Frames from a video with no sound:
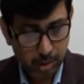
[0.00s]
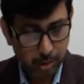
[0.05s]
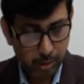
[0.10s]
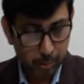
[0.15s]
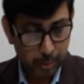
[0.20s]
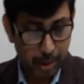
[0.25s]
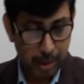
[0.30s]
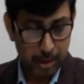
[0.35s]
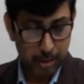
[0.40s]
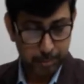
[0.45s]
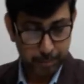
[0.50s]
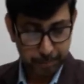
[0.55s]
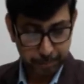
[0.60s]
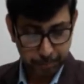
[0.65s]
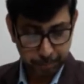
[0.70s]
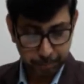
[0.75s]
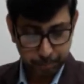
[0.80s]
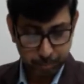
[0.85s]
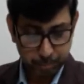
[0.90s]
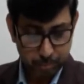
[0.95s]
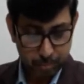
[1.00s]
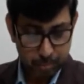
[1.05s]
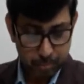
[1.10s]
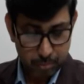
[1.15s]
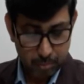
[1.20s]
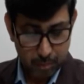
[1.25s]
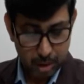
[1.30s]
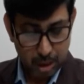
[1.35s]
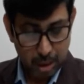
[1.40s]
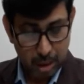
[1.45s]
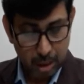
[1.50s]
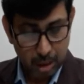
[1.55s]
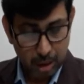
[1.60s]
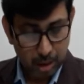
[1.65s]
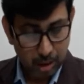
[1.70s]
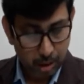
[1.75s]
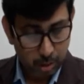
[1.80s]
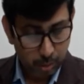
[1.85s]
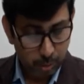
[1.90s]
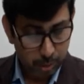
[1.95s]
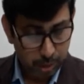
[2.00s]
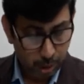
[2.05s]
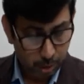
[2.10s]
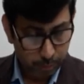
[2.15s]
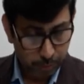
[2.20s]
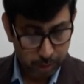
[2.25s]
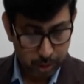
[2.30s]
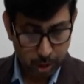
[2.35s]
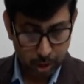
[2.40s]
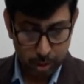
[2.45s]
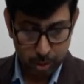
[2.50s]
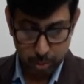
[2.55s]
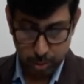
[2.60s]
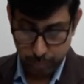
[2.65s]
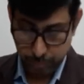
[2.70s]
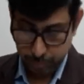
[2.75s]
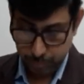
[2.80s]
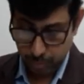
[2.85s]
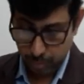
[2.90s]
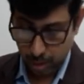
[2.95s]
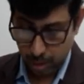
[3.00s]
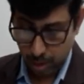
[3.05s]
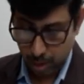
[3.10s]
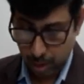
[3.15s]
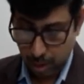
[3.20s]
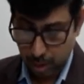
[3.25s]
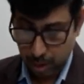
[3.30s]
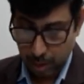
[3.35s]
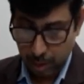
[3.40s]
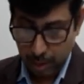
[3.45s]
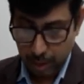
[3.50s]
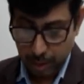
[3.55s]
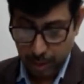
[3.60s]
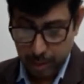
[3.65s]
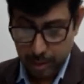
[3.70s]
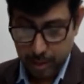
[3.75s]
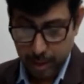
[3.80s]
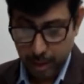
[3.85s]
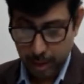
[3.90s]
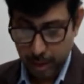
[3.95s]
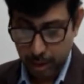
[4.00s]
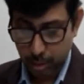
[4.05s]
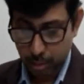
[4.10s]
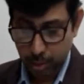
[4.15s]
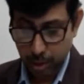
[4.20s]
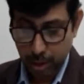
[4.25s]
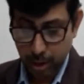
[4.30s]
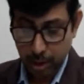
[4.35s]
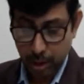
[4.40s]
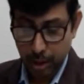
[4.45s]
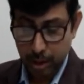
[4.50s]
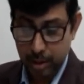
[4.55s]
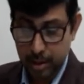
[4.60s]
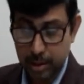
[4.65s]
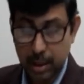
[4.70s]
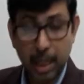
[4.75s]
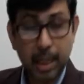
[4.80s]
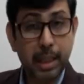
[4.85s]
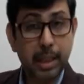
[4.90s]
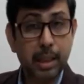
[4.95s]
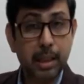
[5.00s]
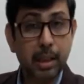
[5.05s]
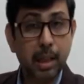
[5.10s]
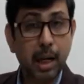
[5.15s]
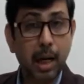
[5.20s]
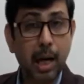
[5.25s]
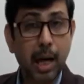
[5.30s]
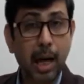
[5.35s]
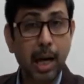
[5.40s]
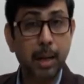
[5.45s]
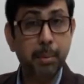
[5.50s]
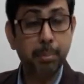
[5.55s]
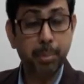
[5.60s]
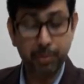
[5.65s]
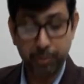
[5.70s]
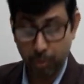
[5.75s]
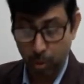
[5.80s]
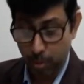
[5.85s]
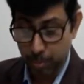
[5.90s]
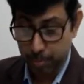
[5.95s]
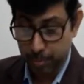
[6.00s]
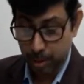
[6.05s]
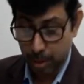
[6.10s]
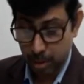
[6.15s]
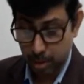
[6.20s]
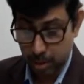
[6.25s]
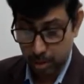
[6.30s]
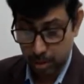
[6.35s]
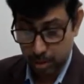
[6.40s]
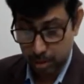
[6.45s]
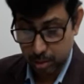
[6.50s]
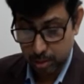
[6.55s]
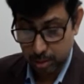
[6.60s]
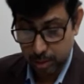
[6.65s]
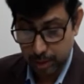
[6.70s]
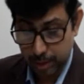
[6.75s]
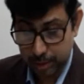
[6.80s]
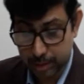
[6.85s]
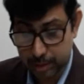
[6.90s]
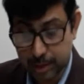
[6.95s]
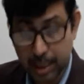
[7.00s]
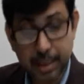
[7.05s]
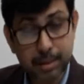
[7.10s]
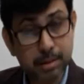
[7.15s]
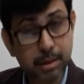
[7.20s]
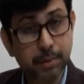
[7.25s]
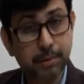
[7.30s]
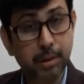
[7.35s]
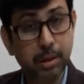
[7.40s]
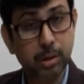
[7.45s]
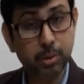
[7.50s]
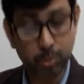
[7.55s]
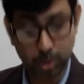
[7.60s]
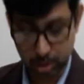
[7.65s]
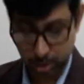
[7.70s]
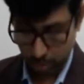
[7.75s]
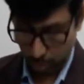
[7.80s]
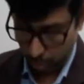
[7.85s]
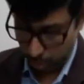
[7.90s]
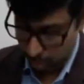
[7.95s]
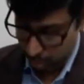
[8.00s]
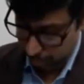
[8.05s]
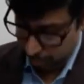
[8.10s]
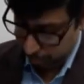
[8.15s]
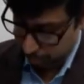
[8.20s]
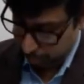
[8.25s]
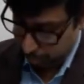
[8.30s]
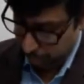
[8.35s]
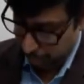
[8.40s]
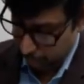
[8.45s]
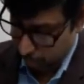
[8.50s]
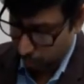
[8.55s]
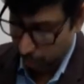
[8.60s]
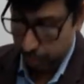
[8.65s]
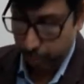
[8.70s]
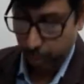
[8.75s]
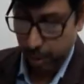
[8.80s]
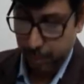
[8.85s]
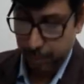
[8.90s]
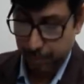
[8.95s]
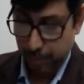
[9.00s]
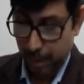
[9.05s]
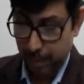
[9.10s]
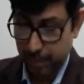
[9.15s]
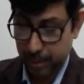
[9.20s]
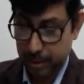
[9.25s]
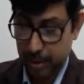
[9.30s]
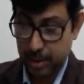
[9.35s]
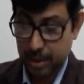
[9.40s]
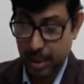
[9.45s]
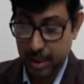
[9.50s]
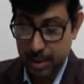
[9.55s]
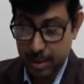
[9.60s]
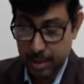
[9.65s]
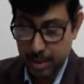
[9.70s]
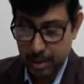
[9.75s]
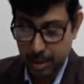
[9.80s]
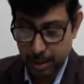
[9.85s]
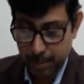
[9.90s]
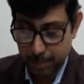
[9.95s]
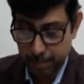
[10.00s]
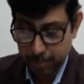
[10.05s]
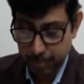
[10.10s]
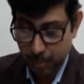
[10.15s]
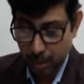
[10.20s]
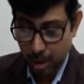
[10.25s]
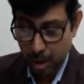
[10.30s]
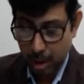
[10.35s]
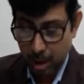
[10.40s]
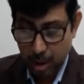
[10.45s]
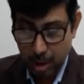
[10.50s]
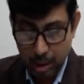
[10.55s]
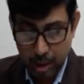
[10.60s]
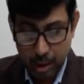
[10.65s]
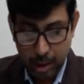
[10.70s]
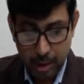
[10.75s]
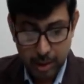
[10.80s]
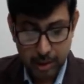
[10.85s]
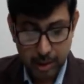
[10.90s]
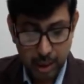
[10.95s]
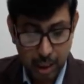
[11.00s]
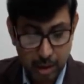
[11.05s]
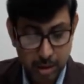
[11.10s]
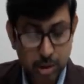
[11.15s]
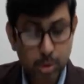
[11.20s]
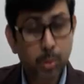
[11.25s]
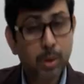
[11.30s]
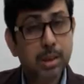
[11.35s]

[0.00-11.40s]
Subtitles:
Well, without further ado, let's get into the understanding and perform the exercise given to us on page 145, exercise C. In the last two